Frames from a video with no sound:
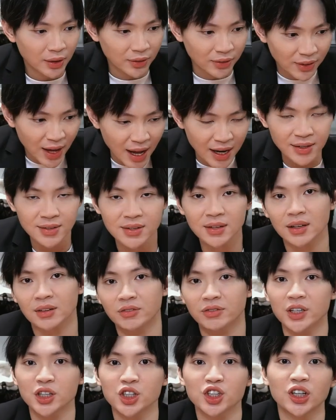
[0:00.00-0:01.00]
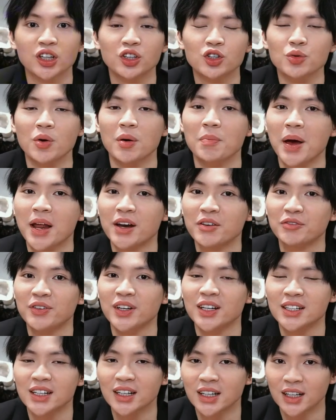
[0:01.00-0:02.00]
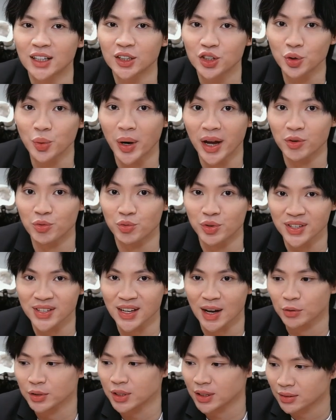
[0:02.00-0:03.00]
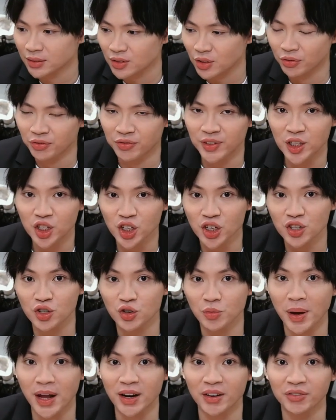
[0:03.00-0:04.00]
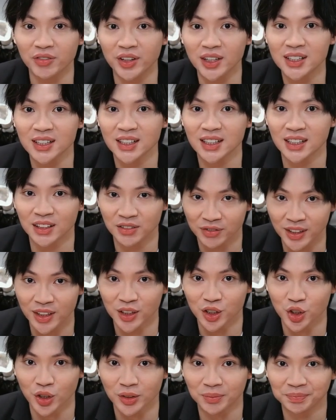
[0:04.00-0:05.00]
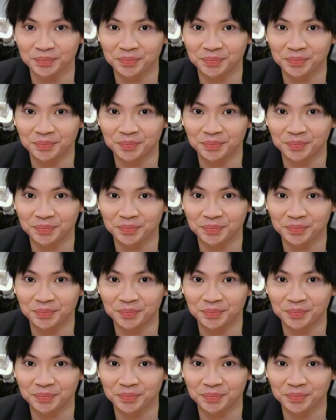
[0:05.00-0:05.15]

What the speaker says: That is a conversion to a benefit to a result. So features to benefit conversion.